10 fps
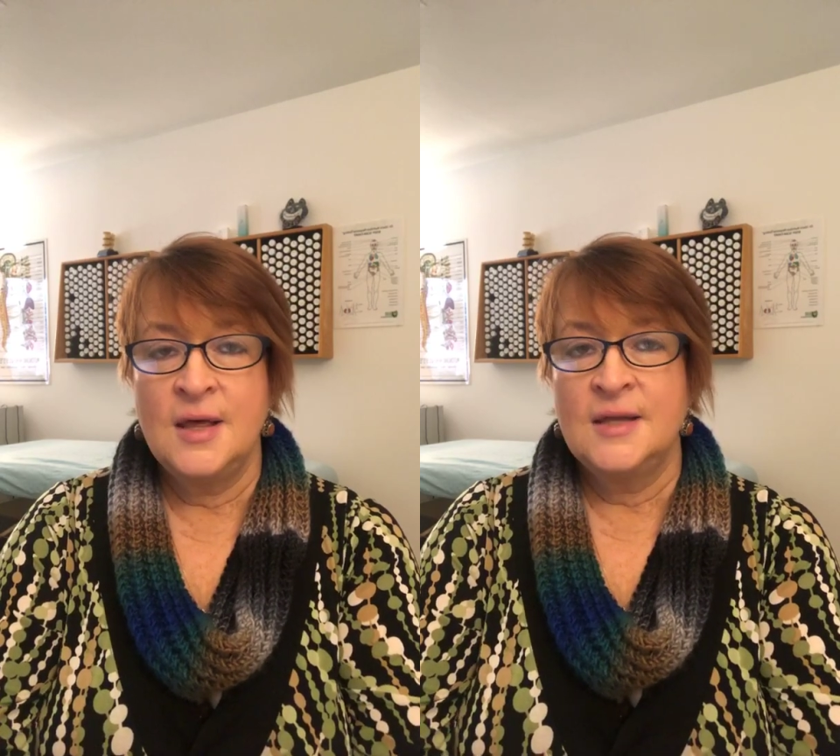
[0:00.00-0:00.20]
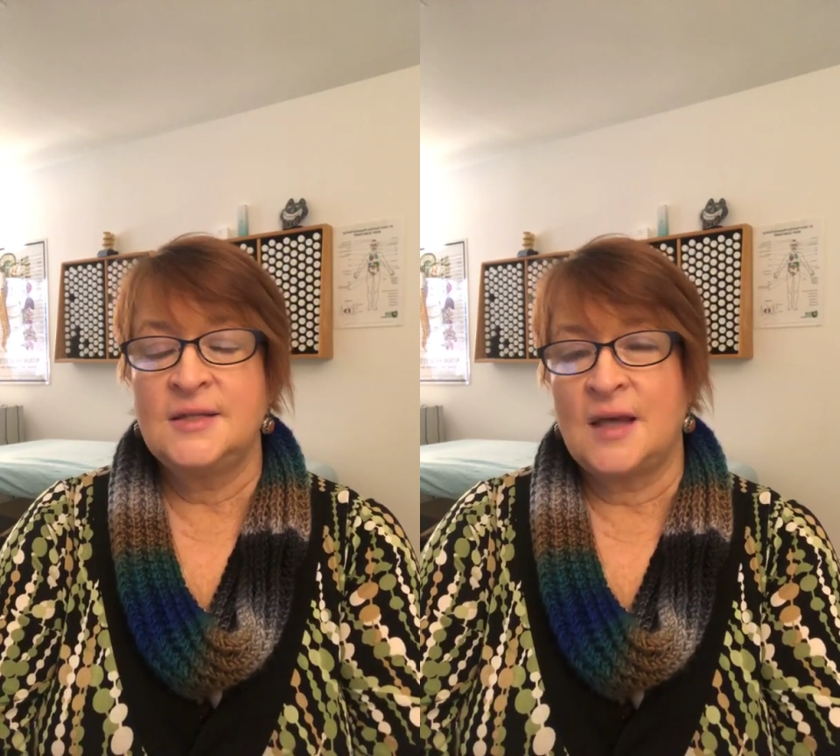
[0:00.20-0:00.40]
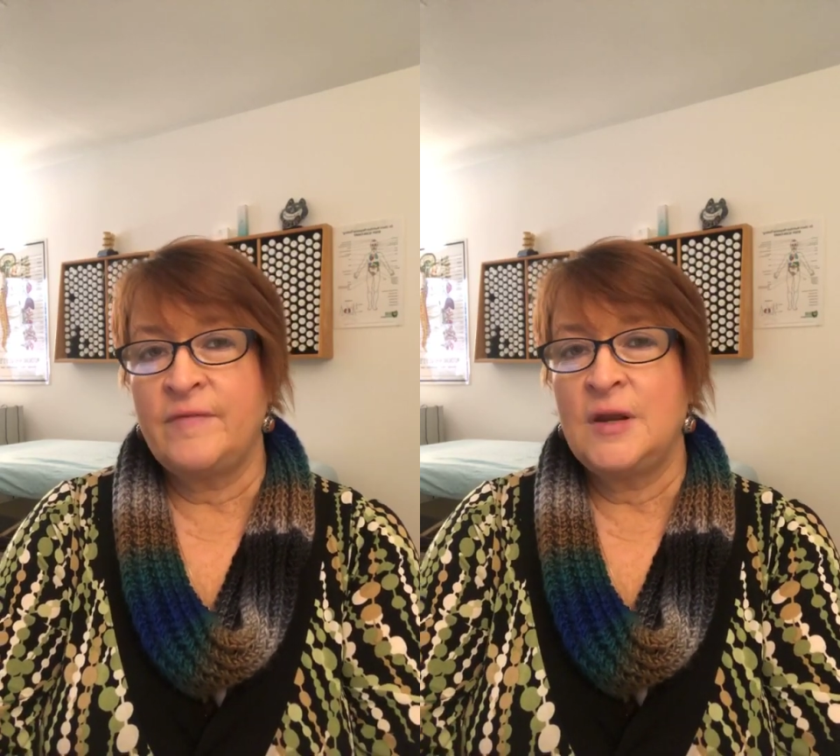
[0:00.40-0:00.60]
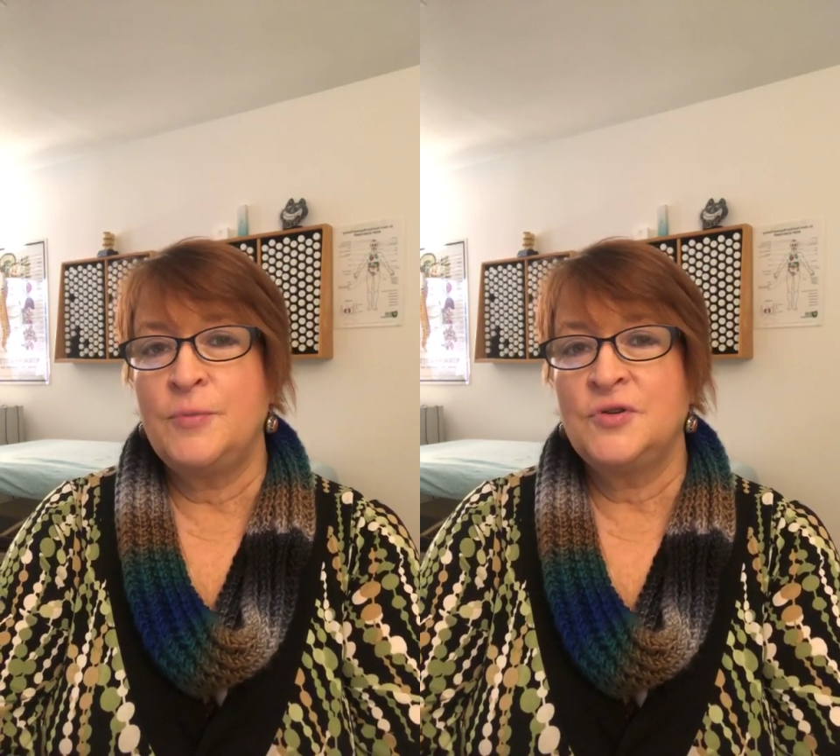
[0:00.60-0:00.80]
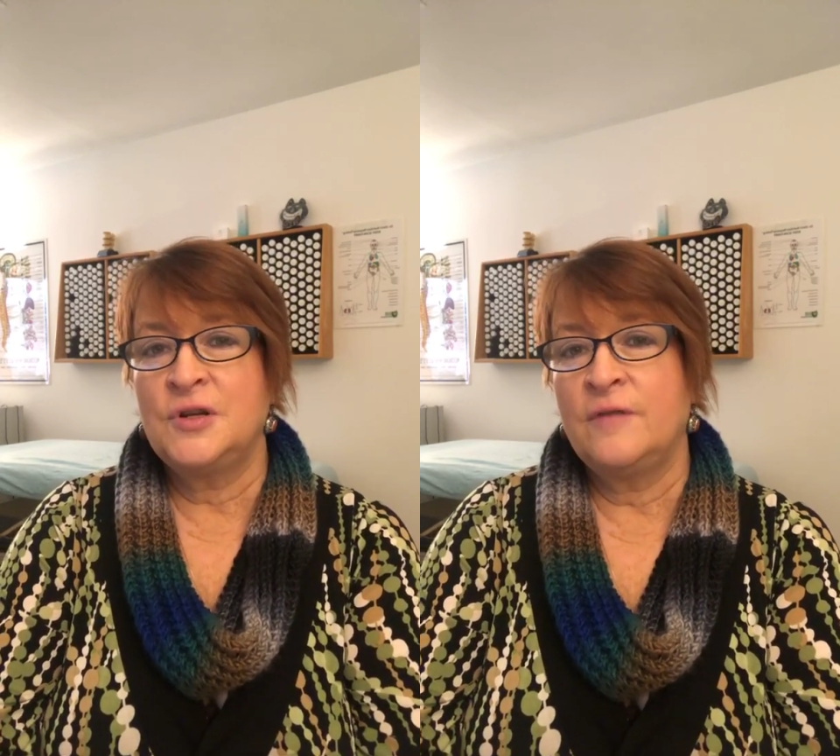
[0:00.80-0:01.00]

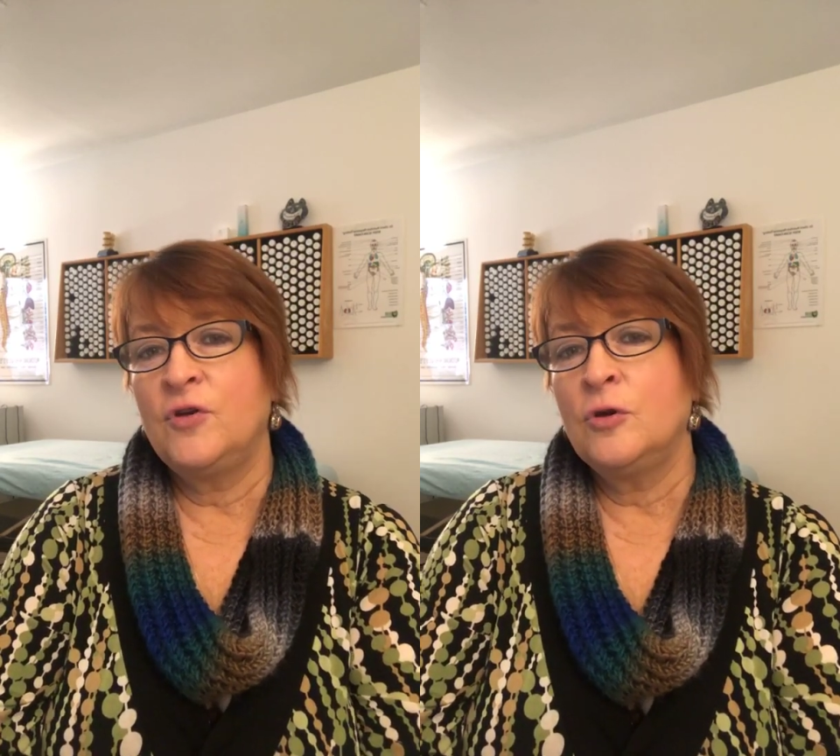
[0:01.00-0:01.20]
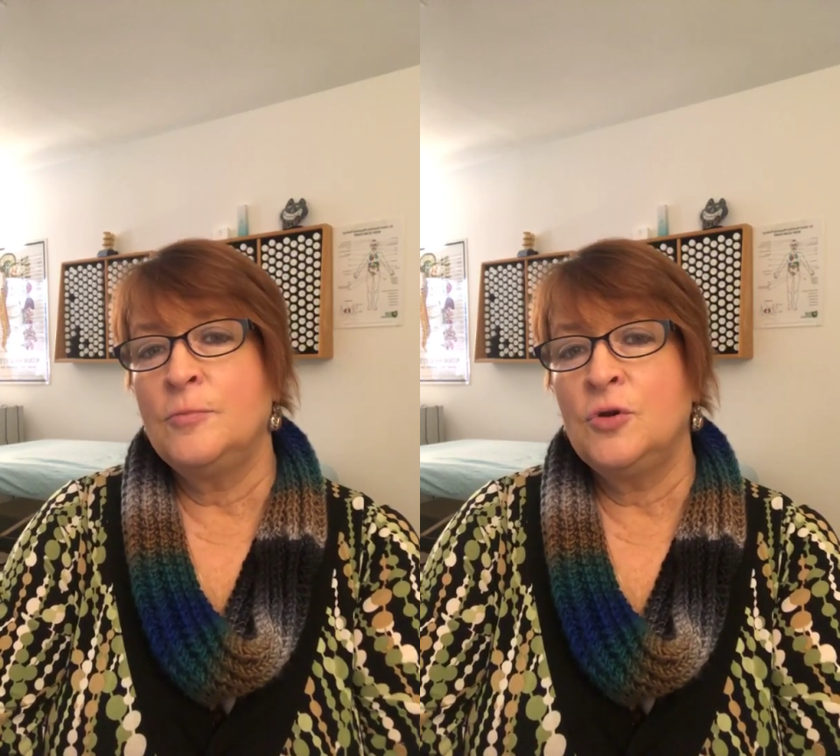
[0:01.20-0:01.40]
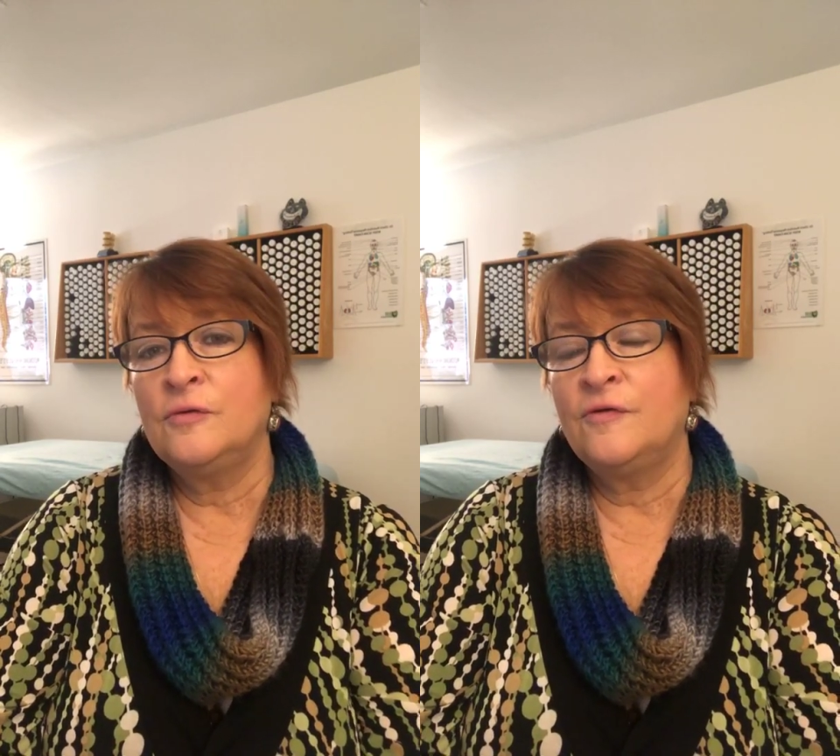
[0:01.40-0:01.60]
70% of your immune